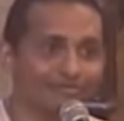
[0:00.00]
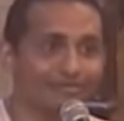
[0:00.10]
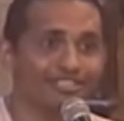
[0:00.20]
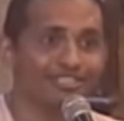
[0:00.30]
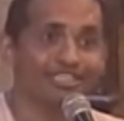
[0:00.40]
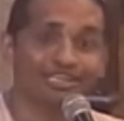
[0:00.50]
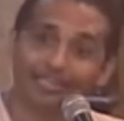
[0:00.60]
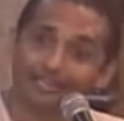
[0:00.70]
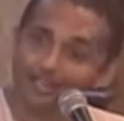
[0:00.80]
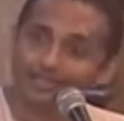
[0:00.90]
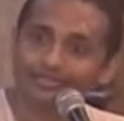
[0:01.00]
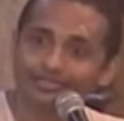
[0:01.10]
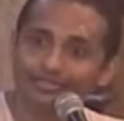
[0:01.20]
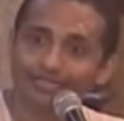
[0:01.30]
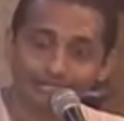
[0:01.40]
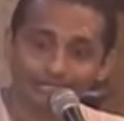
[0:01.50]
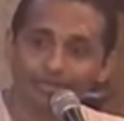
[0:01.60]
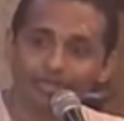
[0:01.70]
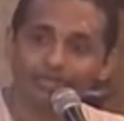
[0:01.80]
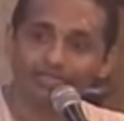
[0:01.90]
best. Yes, it is the
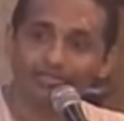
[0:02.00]
best.